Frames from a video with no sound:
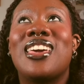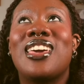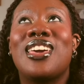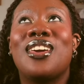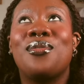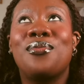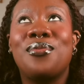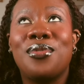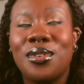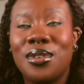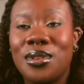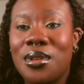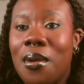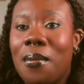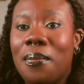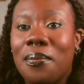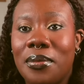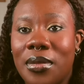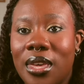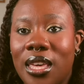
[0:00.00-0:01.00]
Even
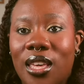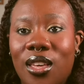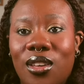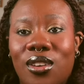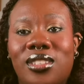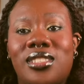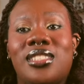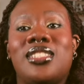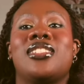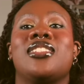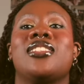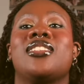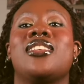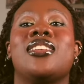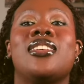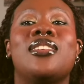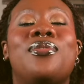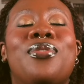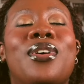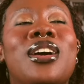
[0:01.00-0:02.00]
me,
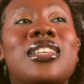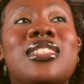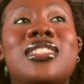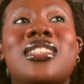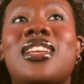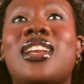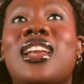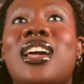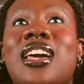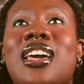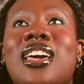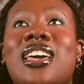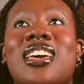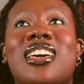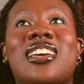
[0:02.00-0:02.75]
honestly, if I see like